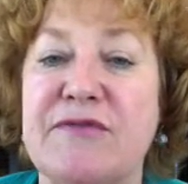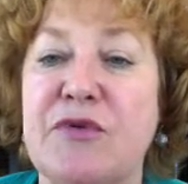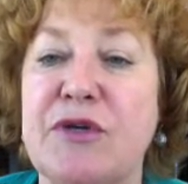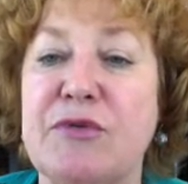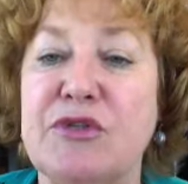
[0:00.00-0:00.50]

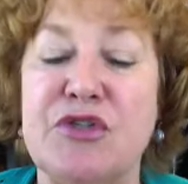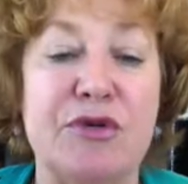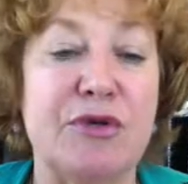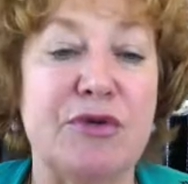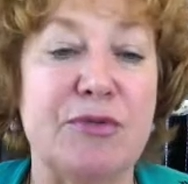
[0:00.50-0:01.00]
for you and show
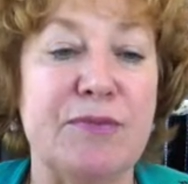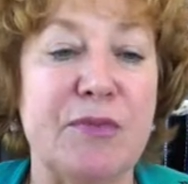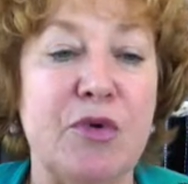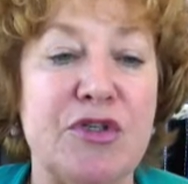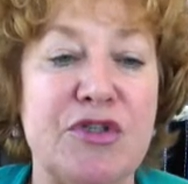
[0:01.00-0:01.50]
you
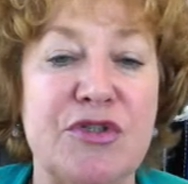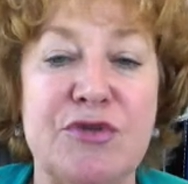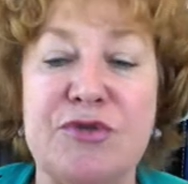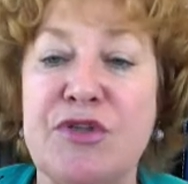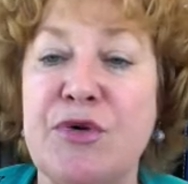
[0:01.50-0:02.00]
what to
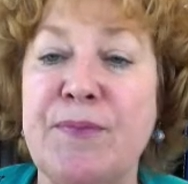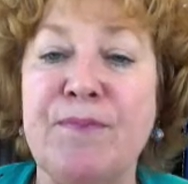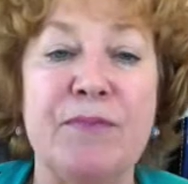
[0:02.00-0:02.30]
do. So